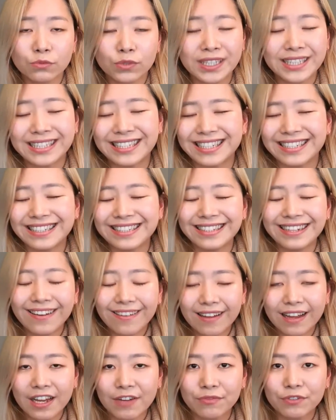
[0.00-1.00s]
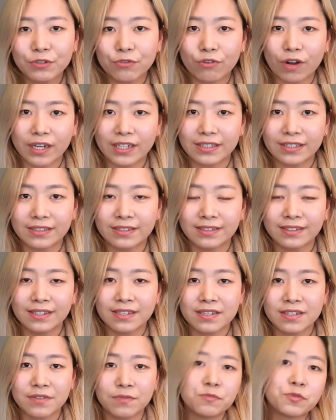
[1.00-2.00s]
did not have the writing
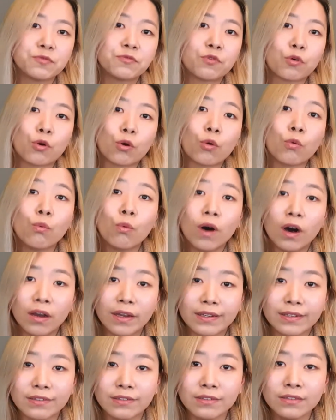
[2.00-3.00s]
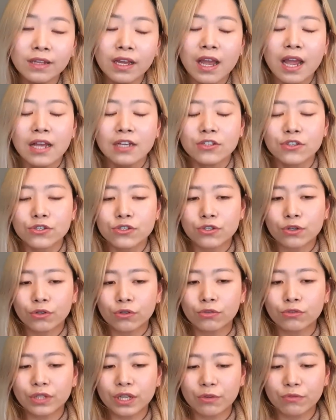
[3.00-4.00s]
systems for a while,
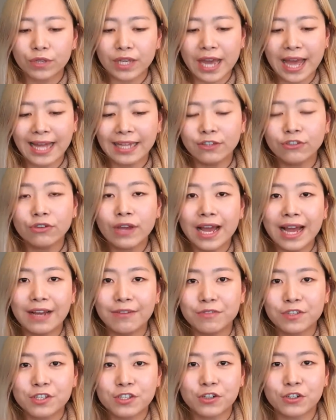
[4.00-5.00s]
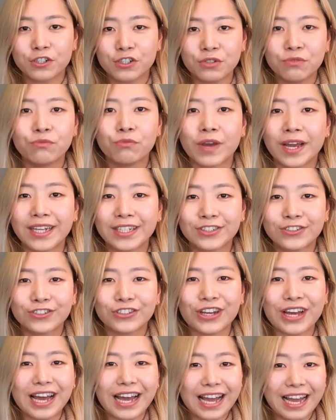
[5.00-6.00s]
so that we had to have certain ways to
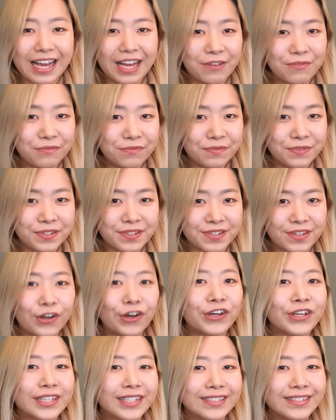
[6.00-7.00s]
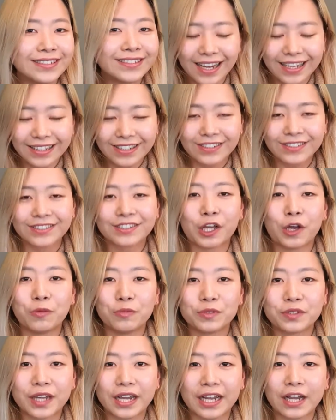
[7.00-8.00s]
emphasize the
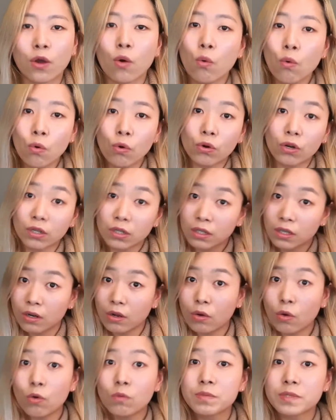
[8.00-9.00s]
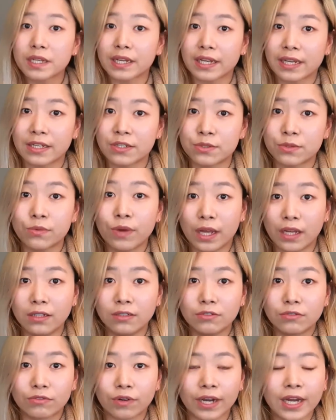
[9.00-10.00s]
subject or object as
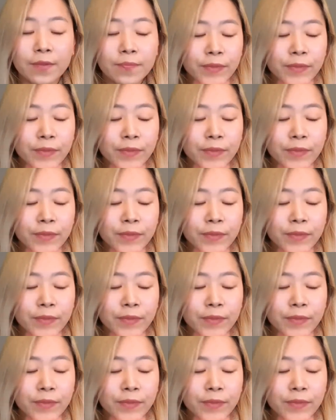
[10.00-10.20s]
well, right?